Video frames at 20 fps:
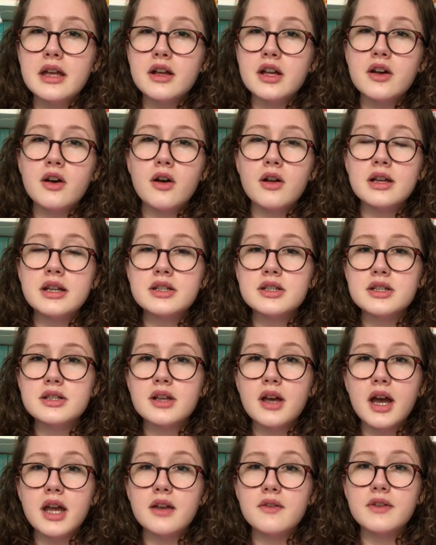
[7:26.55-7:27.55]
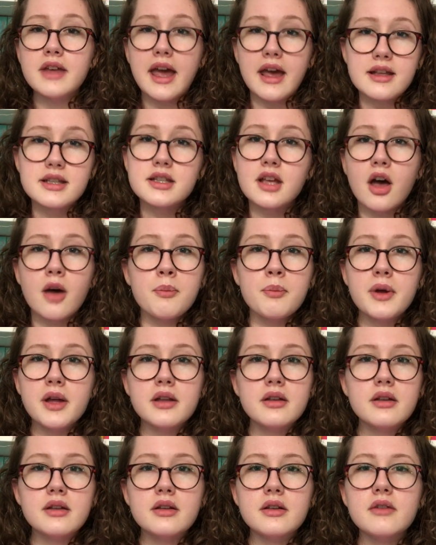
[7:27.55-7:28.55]
Colin just kind of gets up
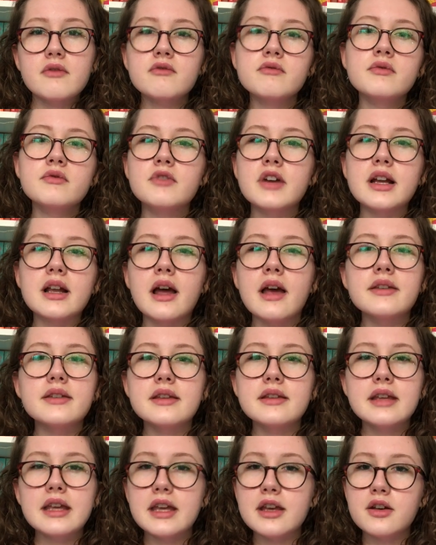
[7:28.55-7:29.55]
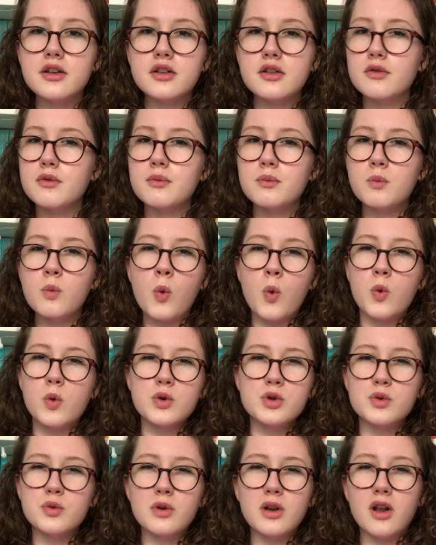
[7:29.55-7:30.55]
and realises he could have
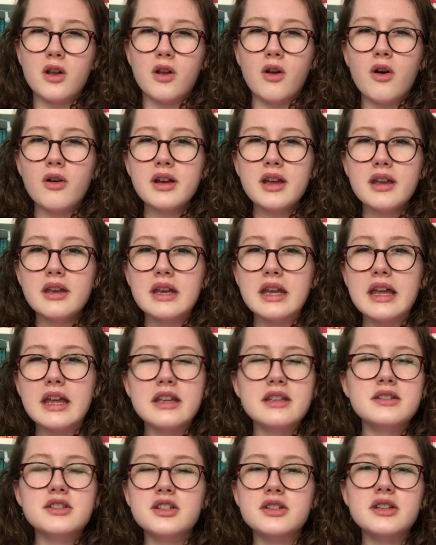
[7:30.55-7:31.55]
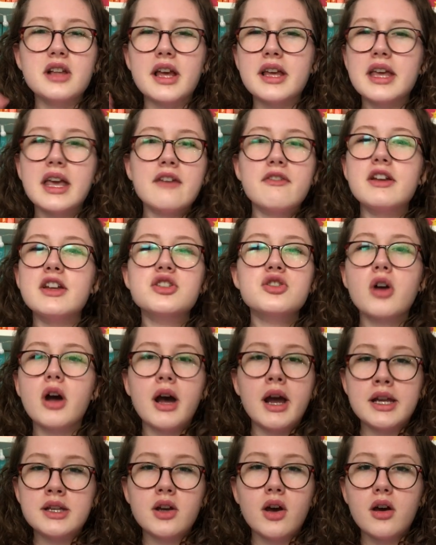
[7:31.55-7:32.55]
walked all along, and it's just like if he
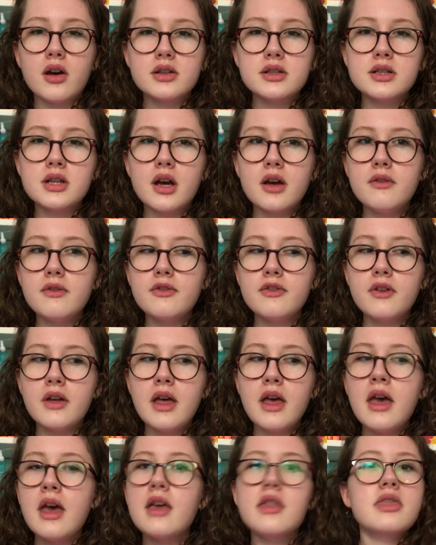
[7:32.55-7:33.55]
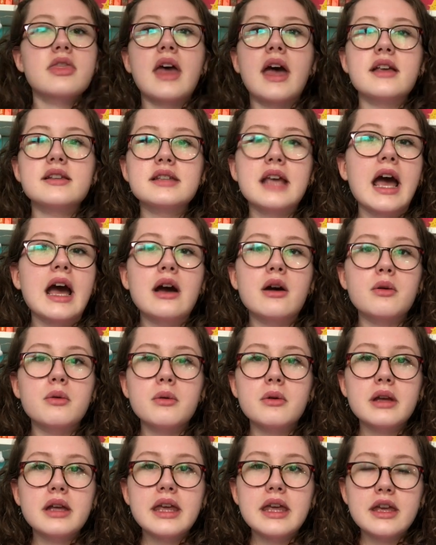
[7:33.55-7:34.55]
tried hard enough, that's
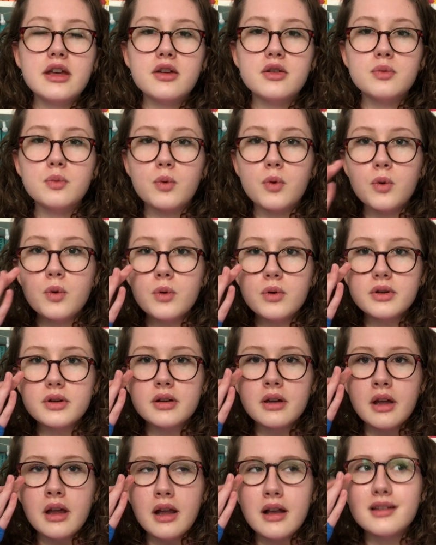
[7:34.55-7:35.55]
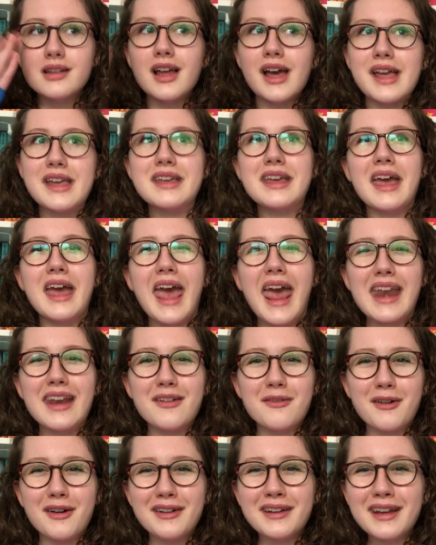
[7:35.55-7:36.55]
how he could walk. Like
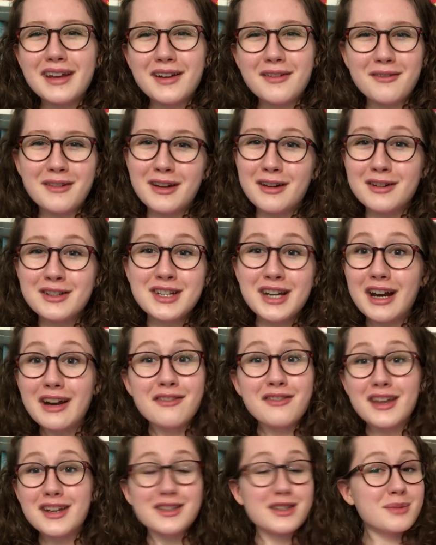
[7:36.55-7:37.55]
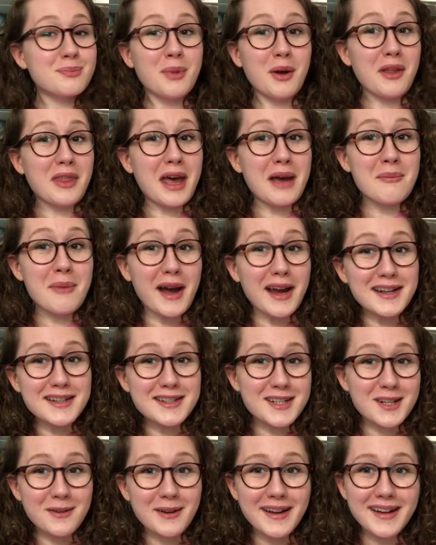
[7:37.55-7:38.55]
anyone in a wheelchair, if they just put their mind
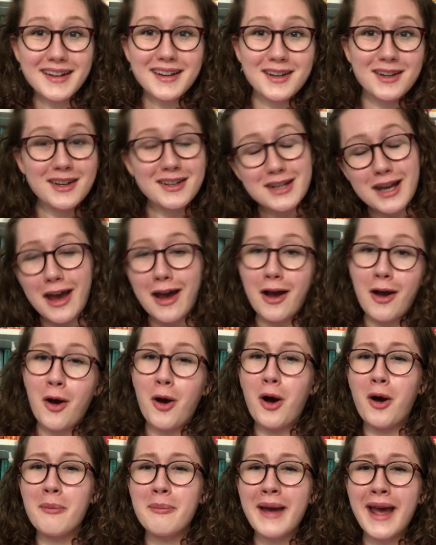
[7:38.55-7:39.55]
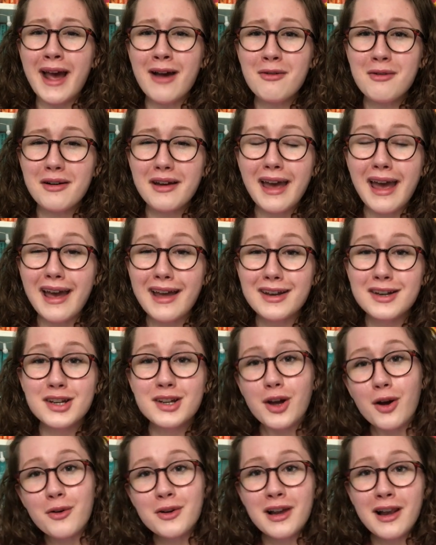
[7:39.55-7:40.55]
to it, could hop out and
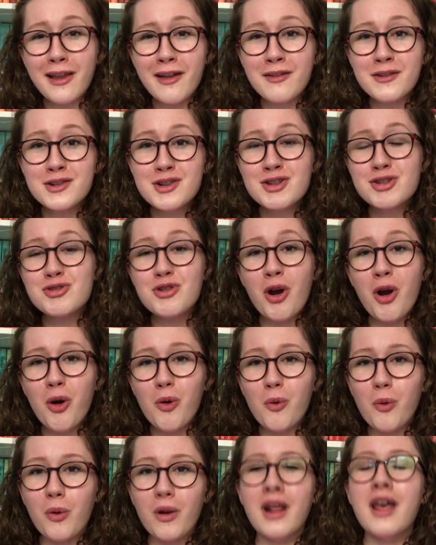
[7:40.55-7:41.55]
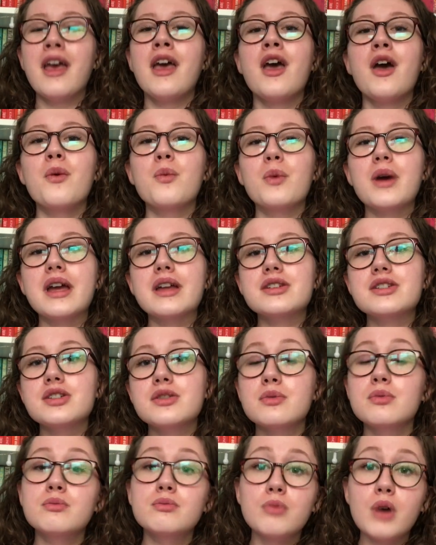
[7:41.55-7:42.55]
go on a little stroll,
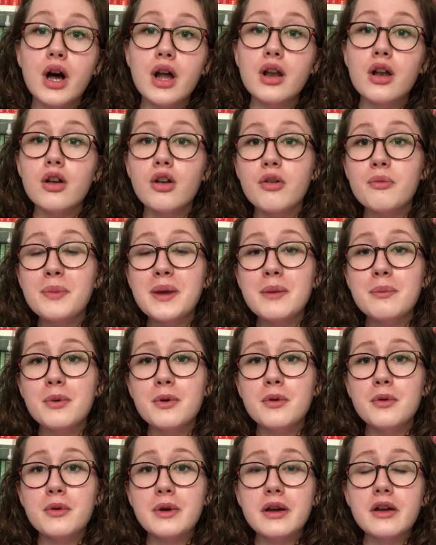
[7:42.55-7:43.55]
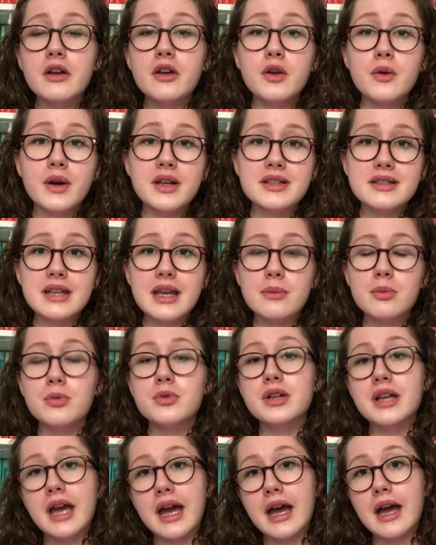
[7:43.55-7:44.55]
which while a lot of people who are
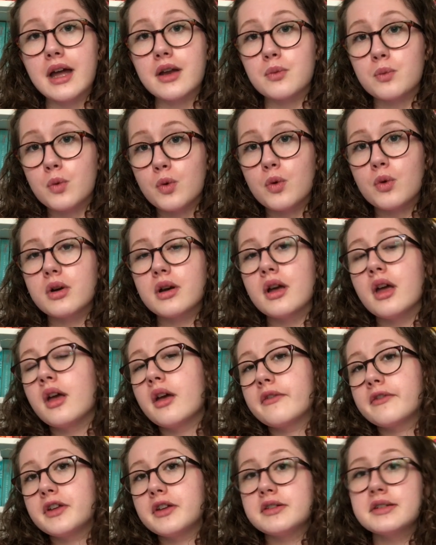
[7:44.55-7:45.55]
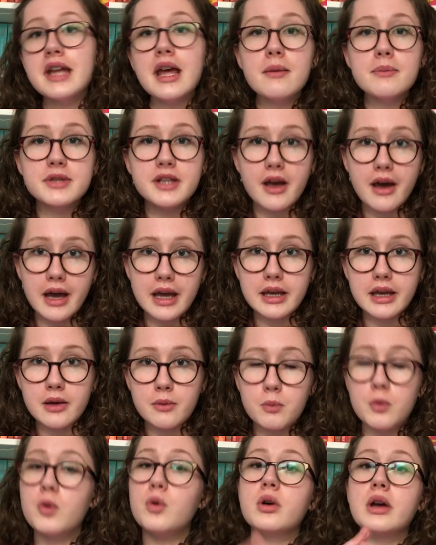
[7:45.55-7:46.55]
disabled can walk a few steps, I
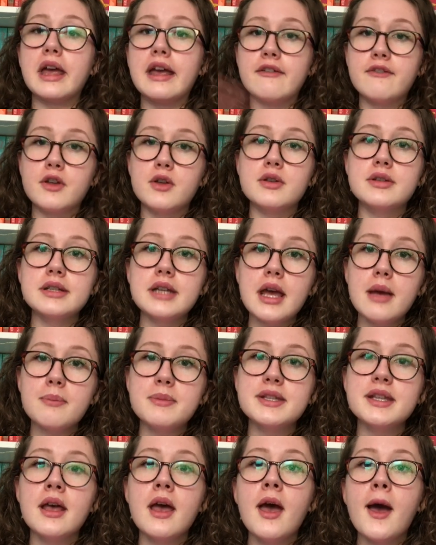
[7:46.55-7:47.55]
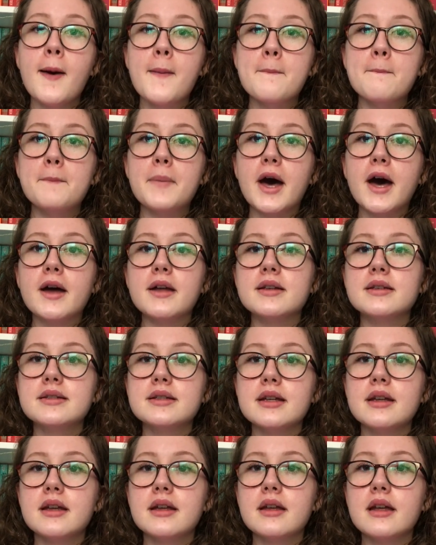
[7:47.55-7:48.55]
can walk a few steps,
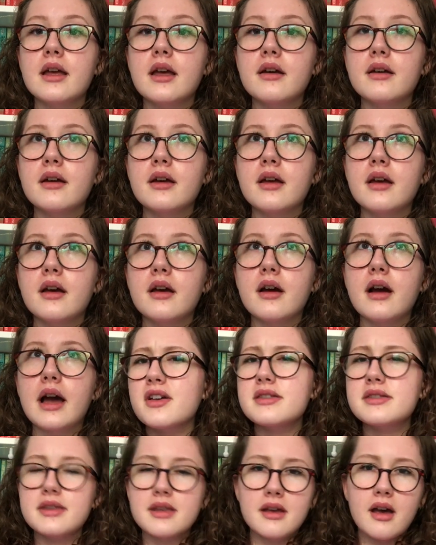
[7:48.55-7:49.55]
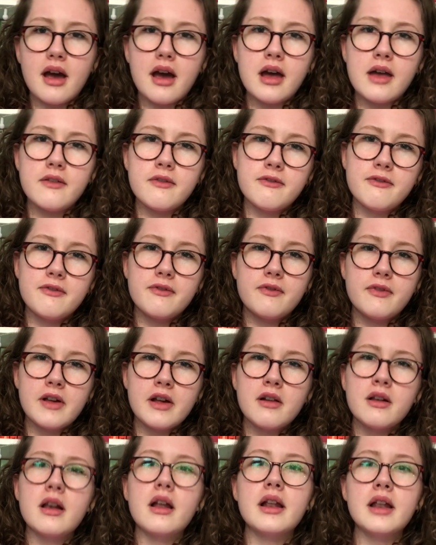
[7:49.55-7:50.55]
but because I
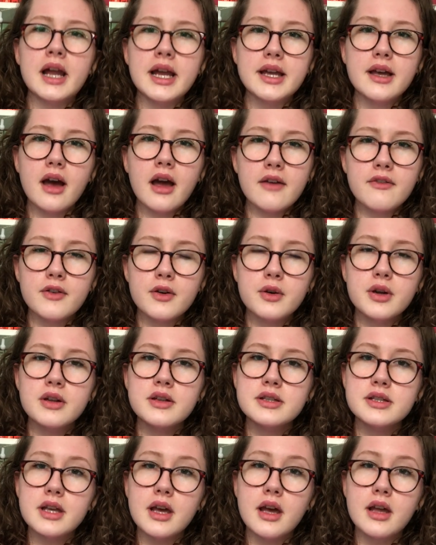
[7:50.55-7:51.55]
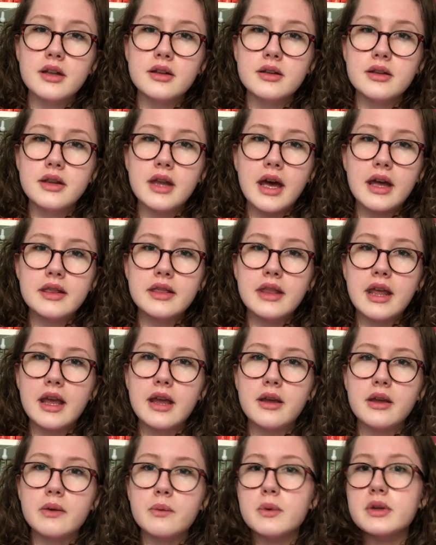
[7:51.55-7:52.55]
feel concerned that
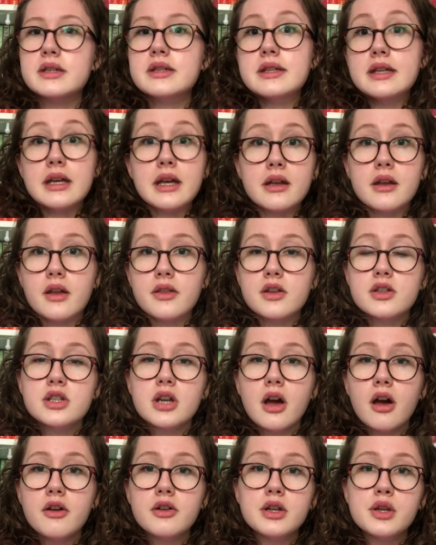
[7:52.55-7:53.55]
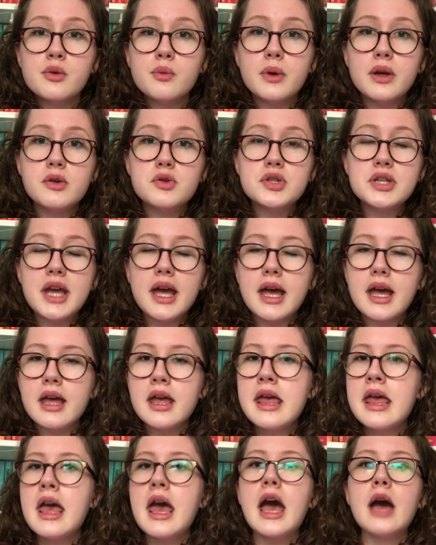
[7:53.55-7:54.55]
they would see another child in a wheelchair
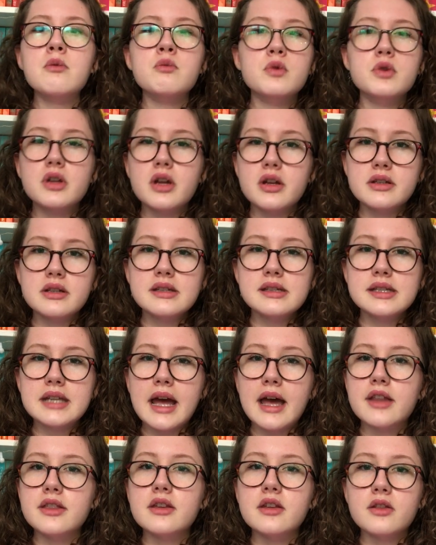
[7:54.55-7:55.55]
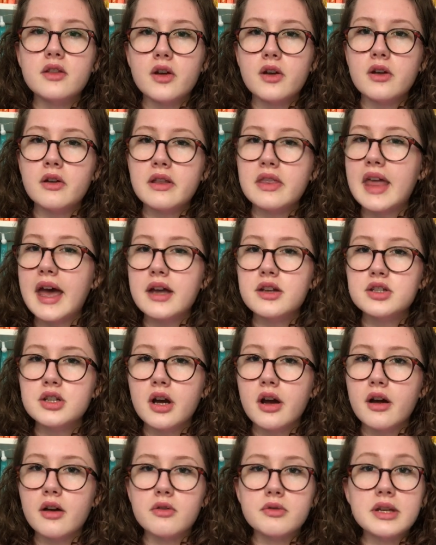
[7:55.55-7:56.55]
and wouldn't understand that that
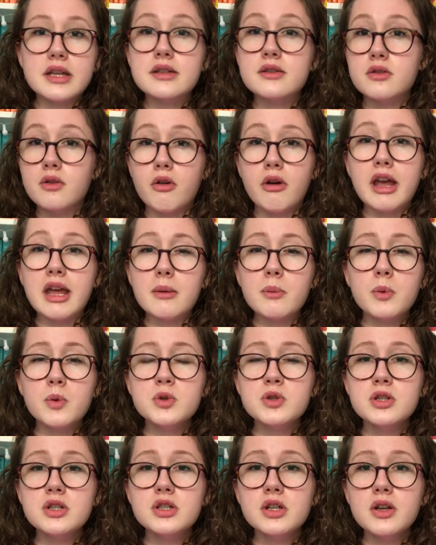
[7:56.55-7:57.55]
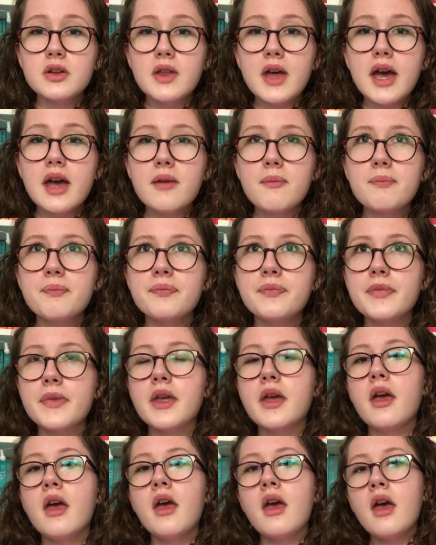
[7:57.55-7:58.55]
child is not able to do that.
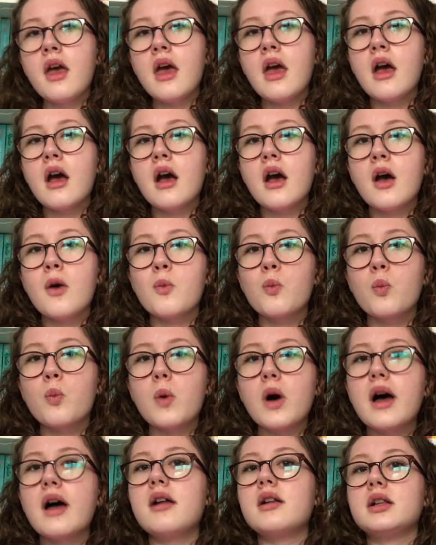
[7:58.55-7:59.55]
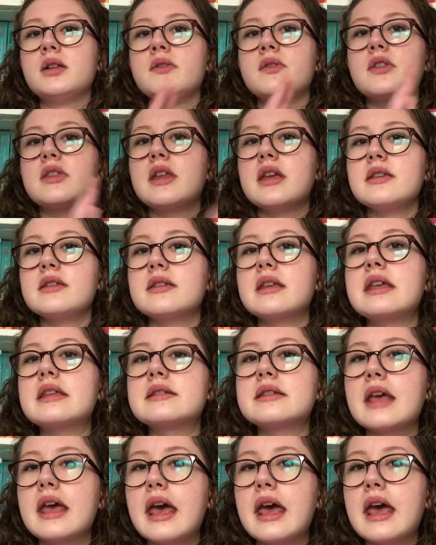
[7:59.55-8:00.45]
While this is